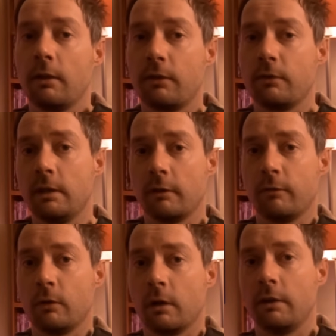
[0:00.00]

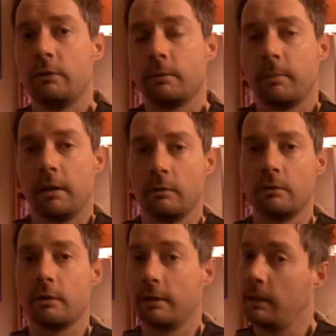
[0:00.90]
£300 or
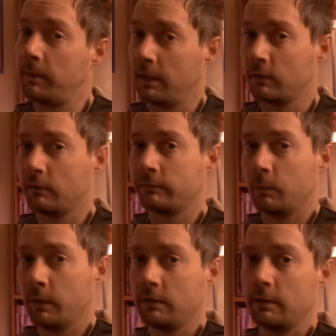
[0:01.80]
£400 on a pair of
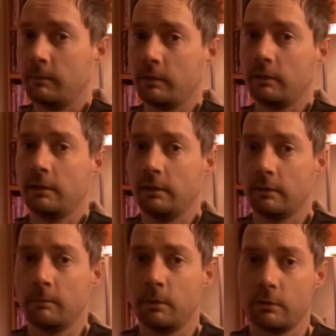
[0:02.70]
winter
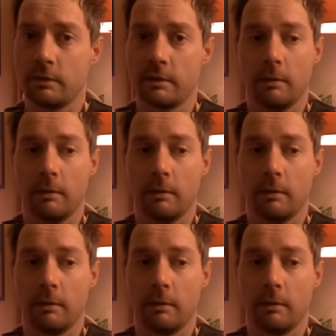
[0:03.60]
mountaineering boots